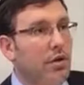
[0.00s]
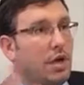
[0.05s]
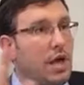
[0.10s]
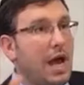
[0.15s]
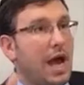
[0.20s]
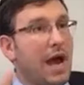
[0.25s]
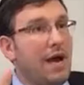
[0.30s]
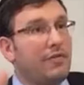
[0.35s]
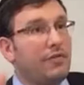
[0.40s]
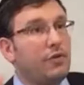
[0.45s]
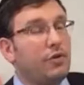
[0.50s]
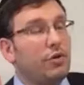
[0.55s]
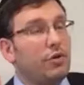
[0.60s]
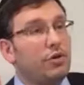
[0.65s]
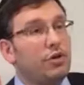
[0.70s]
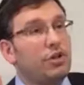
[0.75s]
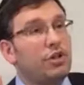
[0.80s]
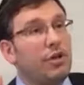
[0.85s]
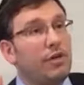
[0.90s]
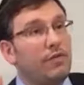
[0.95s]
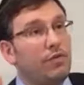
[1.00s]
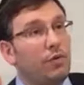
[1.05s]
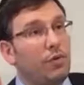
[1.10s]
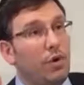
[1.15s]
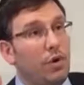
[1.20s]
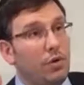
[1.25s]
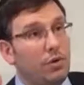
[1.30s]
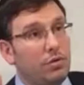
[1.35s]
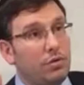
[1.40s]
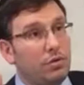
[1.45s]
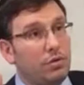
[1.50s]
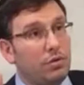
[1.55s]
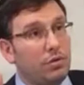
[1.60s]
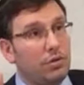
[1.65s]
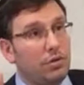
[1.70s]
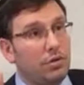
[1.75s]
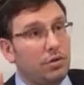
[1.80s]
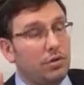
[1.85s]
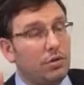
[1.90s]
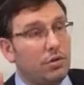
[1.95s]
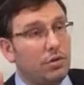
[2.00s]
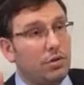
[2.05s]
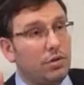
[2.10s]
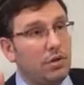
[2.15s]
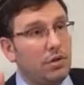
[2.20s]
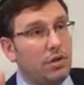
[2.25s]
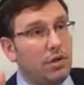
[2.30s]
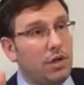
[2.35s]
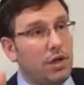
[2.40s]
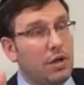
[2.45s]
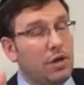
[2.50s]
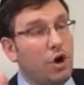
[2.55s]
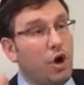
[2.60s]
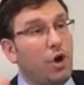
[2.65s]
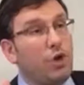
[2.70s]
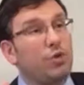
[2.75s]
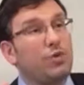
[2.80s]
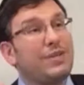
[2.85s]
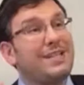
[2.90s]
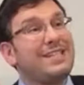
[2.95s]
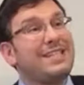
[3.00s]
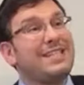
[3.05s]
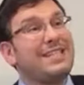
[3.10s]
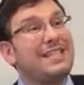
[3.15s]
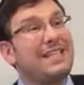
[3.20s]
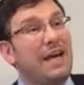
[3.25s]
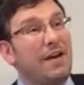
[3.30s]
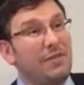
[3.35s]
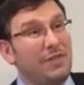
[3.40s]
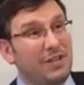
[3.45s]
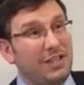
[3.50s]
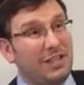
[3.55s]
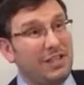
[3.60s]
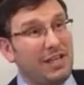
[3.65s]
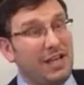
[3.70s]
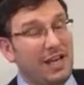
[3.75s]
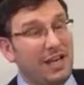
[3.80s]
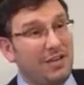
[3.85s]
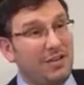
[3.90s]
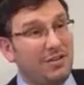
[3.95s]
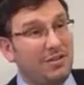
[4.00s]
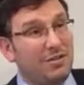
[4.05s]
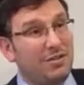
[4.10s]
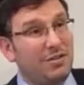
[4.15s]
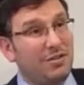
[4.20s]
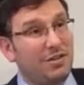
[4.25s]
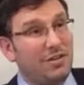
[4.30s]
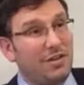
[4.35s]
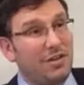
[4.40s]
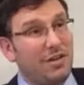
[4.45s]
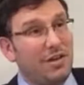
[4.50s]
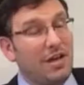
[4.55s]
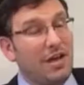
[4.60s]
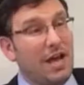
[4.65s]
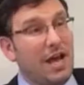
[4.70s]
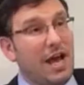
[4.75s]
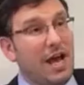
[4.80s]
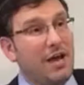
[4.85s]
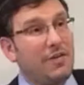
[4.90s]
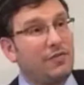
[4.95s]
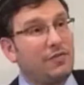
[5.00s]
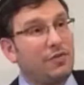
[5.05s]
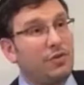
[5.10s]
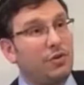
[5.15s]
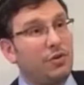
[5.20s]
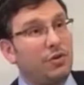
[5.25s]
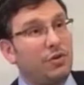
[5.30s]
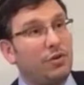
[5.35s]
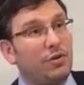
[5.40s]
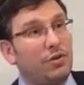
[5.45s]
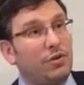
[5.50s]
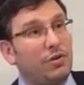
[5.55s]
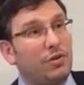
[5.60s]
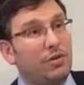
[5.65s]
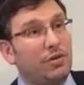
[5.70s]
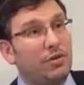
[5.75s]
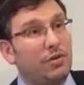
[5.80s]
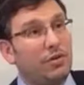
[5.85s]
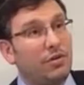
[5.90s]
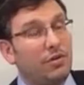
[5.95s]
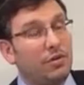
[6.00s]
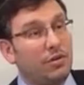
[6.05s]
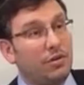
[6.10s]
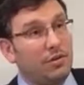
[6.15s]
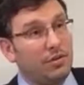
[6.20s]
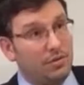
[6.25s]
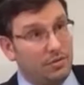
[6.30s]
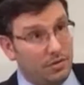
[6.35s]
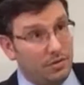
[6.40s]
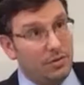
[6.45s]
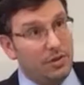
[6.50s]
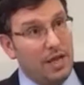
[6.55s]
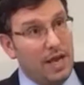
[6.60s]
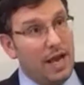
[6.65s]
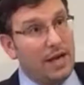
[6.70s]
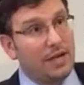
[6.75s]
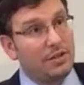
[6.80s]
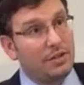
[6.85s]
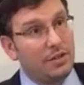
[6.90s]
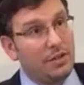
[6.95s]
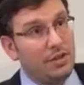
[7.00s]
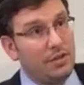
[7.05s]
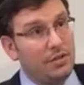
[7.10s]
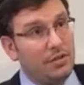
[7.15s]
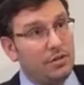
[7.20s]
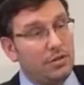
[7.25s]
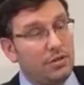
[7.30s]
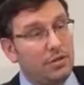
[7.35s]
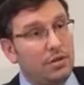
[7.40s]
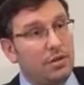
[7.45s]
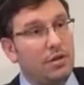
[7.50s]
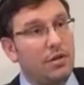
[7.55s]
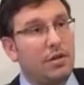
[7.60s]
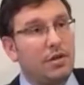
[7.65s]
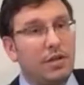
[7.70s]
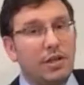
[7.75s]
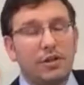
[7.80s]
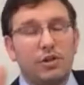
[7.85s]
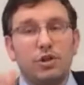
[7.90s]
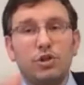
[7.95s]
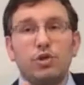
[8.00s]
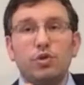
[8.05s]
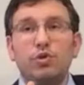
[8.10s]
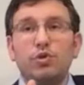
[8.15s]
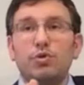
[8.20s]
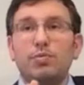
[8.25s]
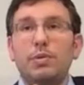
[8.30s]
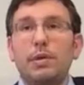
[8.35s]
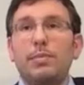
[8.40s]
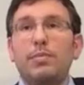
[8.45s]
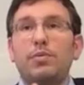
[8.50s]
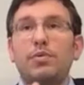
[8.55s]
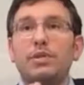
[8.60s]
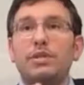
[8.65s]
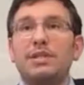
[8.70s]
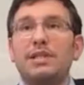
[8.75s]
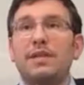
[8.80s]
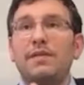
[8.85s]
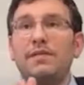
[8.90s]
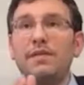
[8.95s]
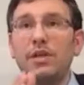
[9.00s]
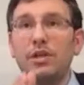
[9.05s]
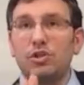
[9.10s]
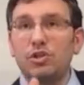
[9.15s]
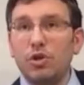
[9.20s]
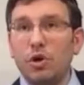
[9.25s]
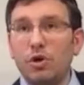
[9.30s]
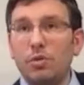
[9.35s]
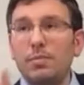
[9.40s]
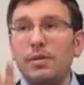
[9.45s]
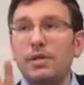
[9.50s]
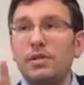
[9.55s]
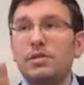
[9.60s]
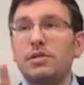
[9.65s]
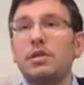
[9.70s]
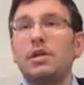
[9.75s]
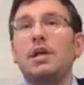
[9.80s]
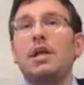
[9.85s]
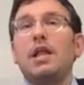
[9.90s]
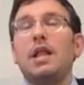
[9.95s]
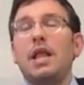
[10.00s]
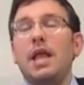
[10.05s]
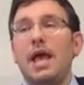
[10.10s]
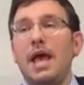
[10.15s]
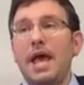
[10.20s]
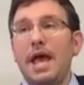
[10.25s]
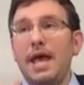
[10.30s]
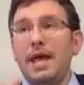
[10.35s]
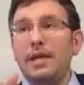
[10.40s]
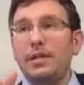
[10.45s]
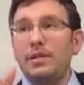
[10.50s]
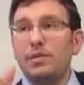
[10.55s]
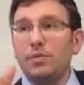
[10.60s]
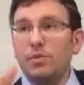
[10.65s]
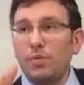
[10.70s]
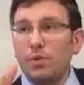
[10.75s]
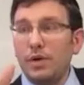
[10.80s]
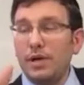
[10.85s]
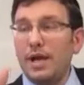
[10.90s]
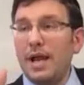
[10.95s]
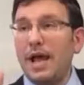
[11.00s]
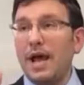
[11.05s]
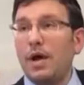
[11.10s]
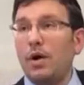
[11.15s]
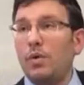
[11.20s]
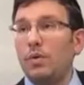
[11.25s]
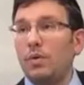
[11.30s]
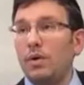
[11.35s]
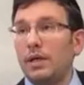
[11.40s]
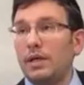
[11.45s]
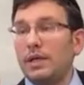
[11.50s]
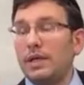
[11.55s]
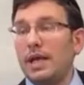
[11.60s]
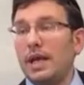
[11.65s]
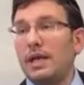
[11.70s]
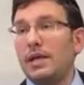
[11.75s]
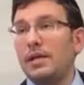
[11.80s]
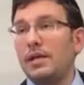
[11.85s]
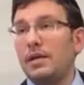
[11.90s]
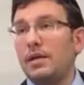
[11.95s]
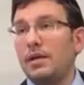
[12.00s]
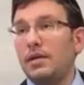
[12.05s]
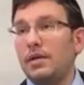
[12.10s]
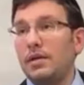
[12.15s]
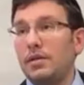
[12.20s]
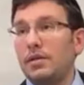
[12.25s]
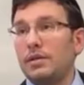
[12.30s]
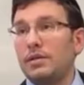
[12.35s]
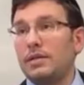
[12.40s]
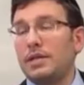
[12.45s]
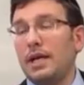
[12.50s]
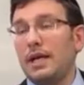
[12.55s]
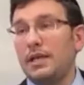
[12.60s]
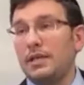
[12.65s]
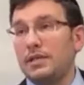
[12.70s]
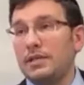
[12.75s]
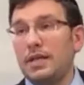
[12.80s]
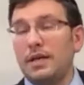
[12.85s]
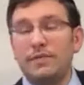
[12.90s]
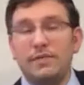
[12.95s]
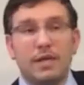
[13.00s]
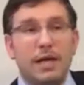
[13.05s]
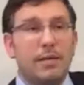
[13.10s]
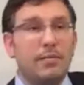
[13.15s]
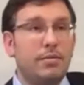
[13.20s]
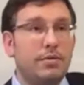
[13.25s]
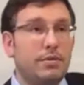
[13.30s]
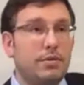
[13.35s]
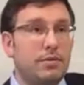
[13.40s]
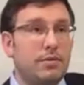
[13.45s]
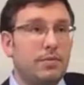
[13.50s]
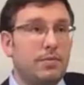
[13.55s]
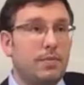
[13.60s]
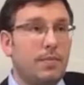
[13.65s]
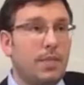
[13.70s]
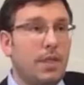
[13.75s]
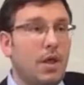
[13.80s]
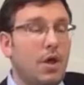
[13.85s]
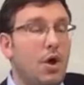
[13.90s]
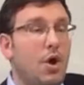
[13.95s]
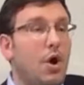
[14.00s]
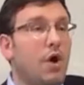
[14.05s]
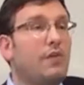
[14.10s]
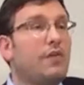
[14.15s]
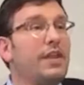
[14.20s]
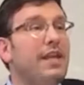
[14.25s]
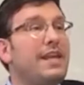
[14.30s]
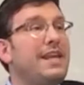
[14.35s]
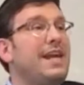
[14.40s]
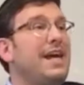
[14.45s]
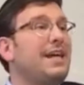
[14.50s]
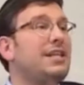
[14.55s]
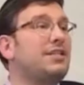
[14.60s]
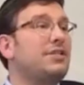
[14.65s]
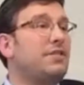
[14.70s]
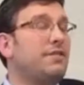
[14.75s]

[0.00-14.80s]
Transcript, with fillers: Shavuot, and 170 days after Exodus that the Jewish people received the atonement, and we're now getting the second set of tablets. Over the next